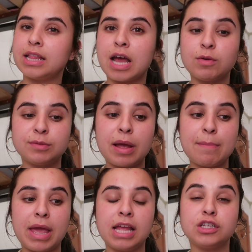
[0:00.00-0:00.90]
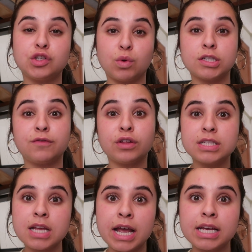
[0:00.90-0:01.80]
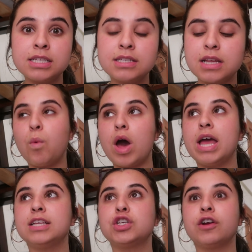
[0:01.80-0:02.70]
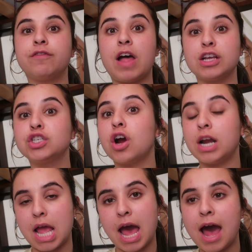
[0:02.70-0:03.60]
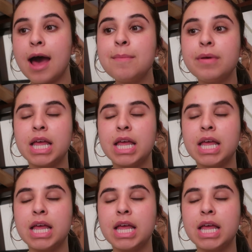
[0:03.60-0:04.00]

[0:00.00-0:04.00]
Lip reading: and that was my main source for the science, was her flashcard app,